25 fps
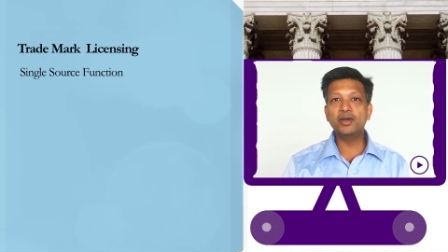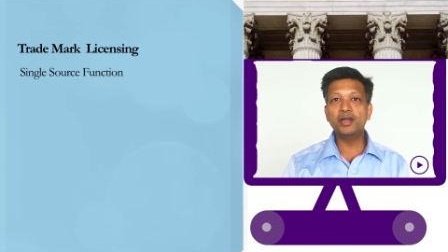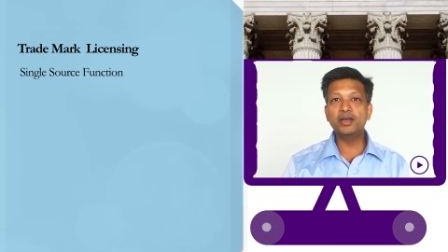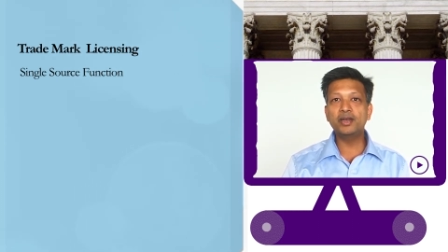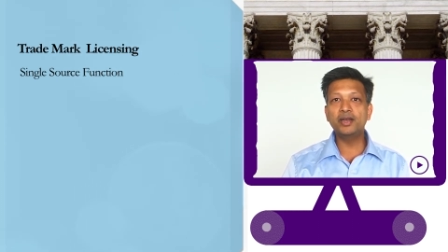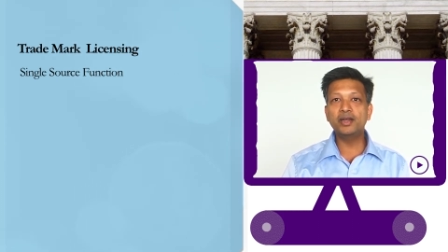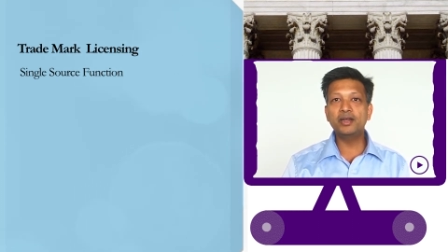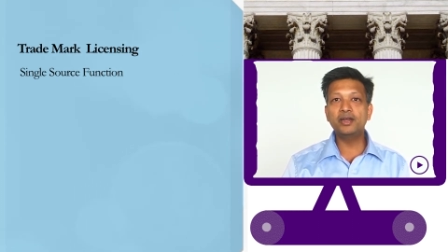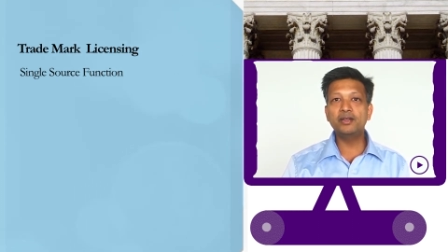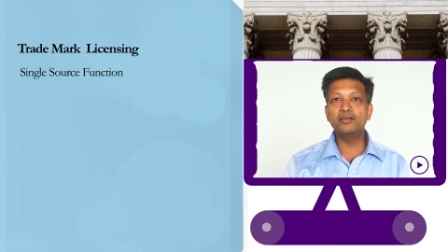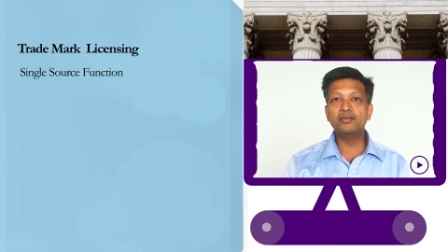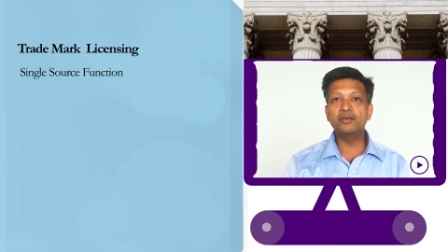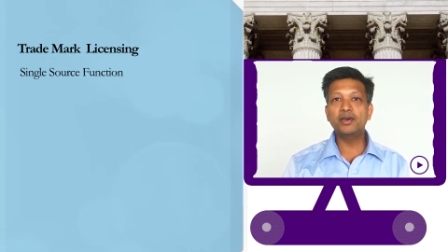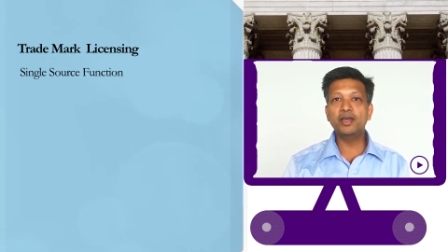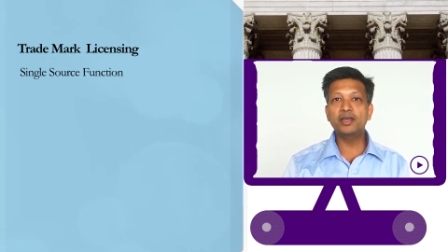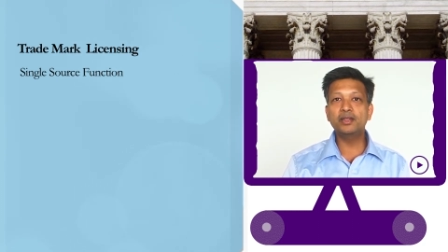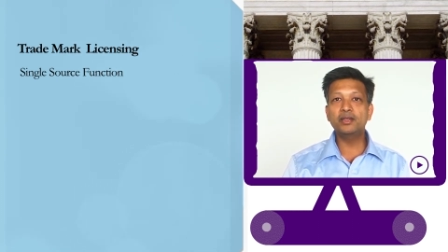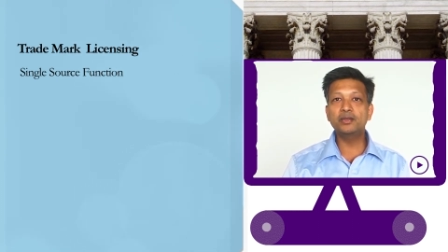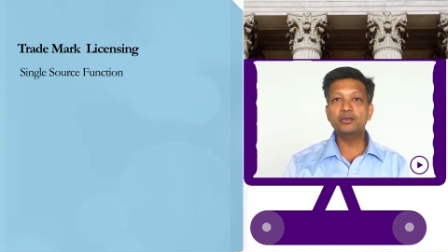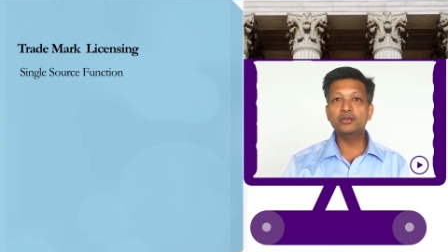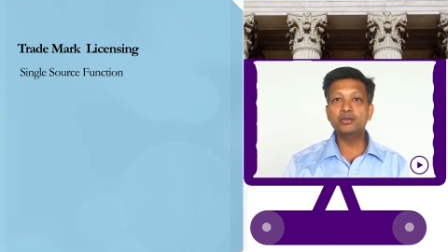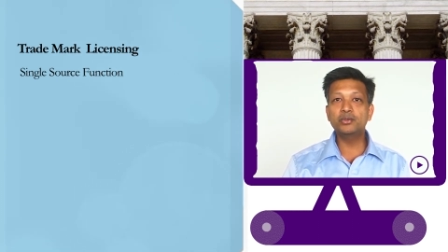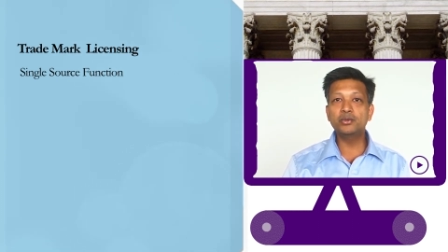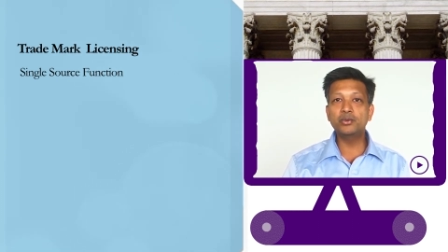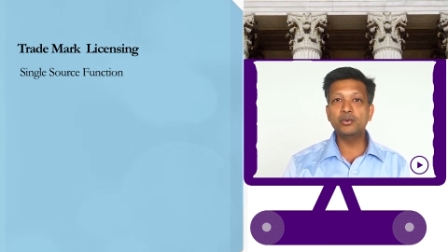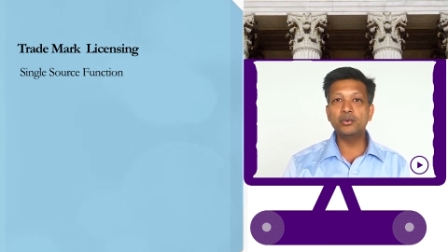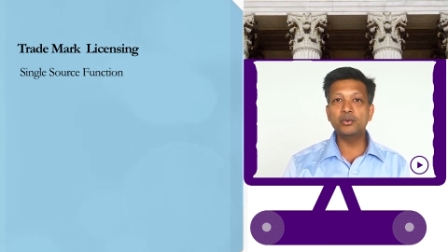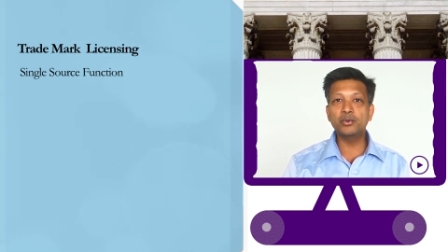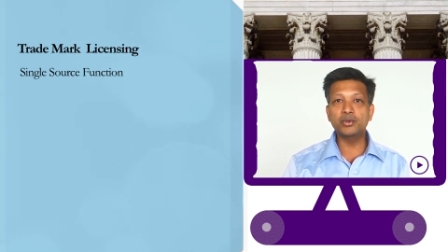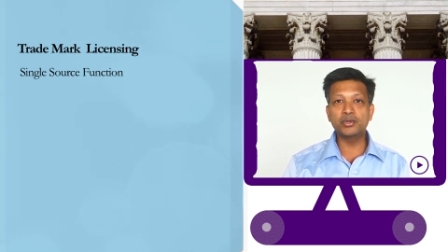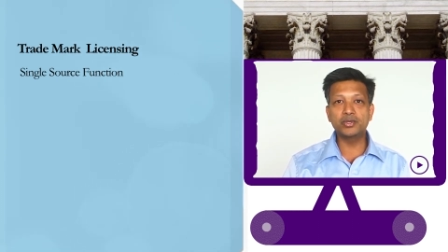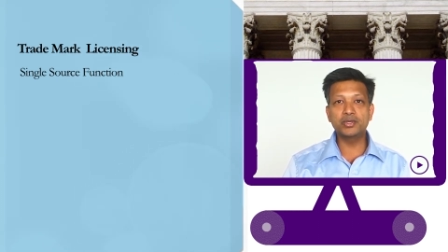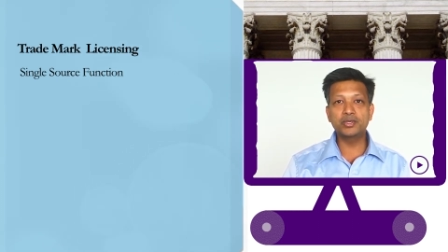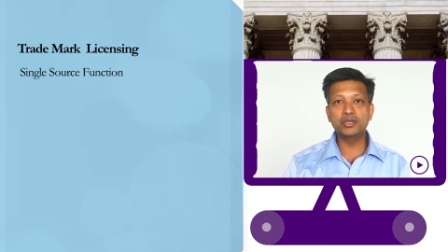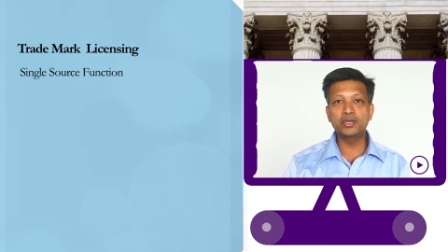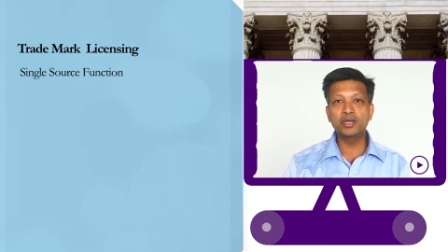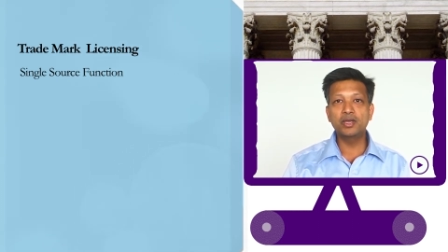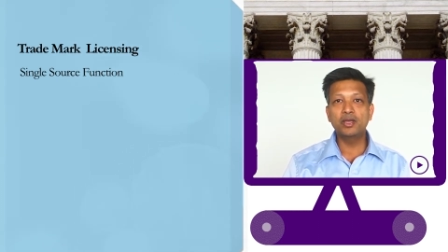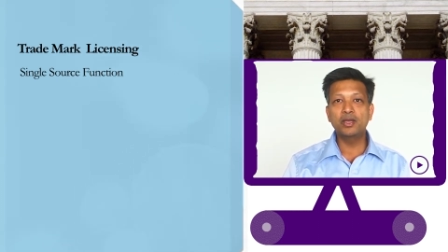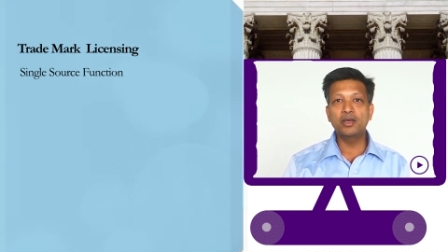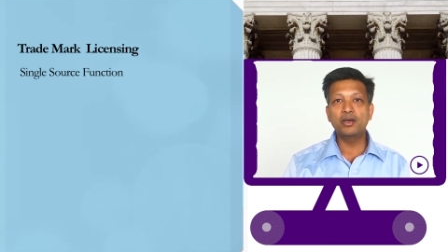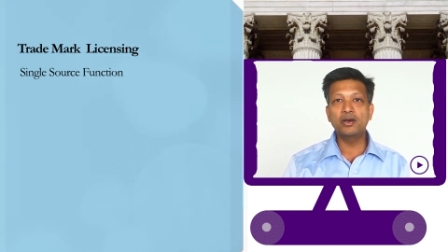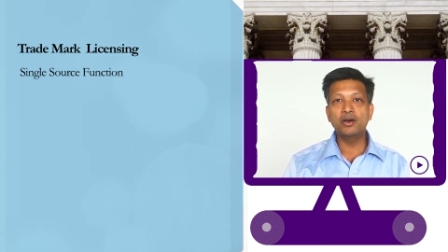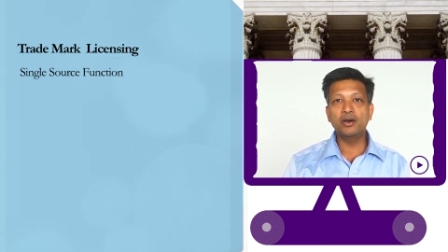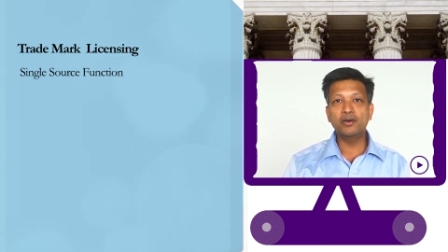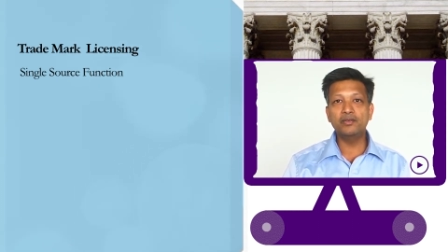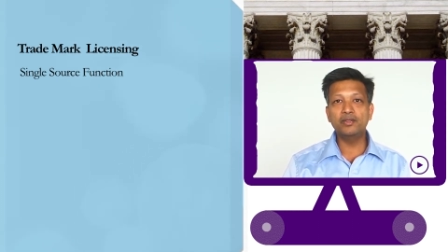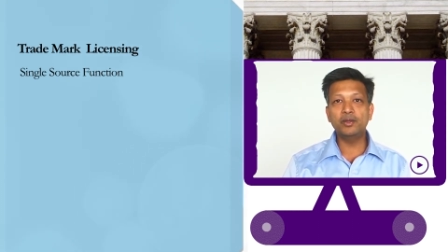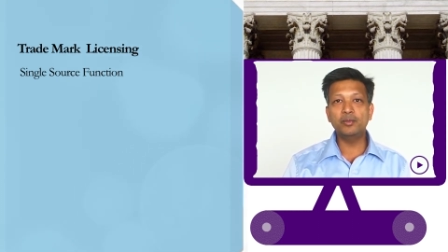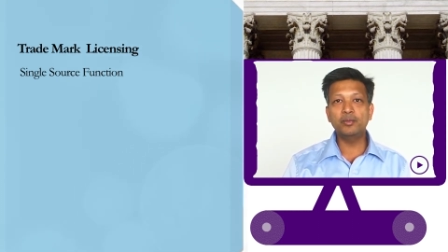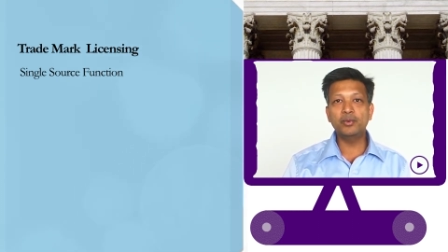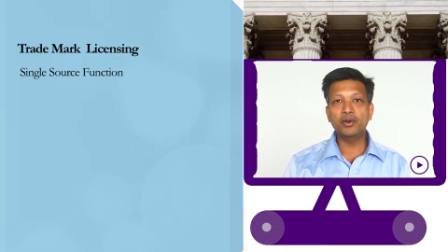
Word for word: identify the source of the